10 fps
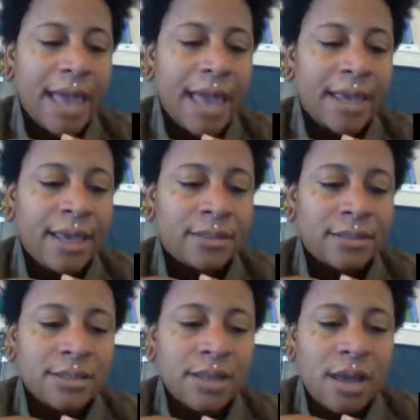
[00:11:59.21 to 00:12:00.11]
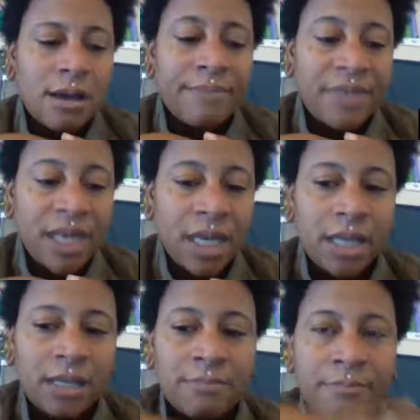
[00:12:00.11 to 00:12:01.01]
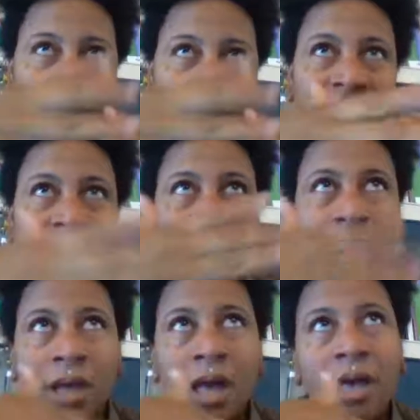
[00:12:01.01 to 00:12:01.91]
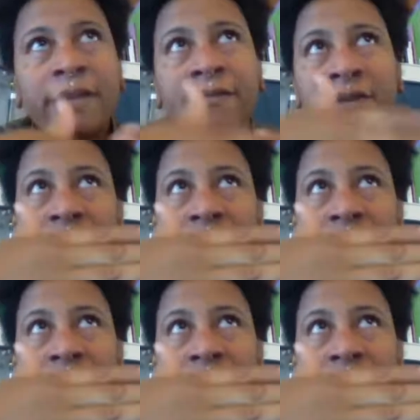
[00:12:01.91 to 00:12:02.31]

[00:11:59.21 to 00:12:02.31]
And I'm thinking back to a lot of the